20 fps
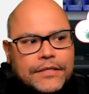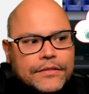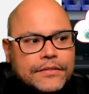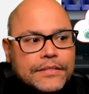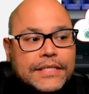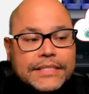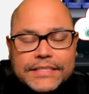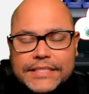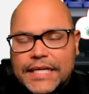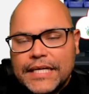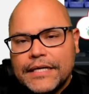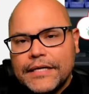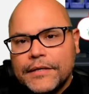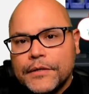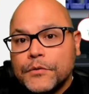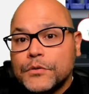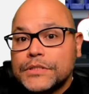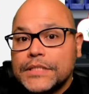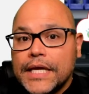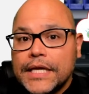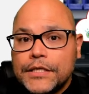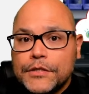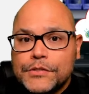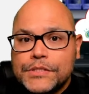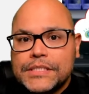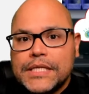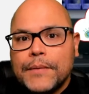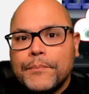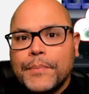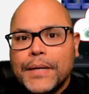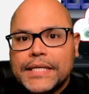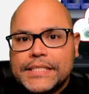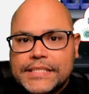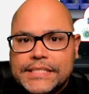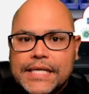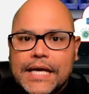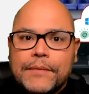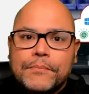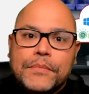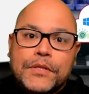And Terry will take you step by
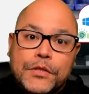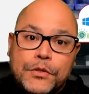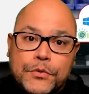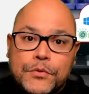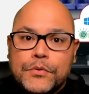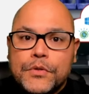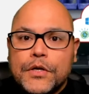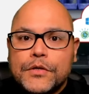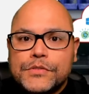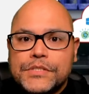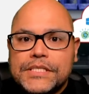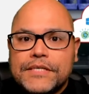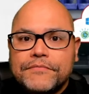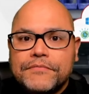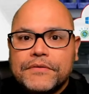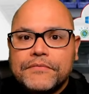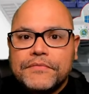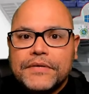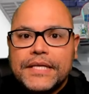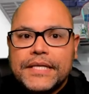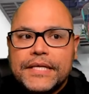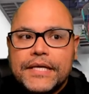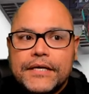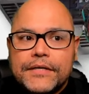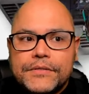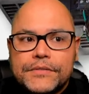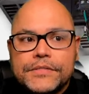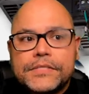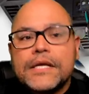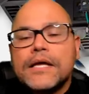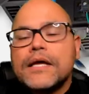step through those different videos.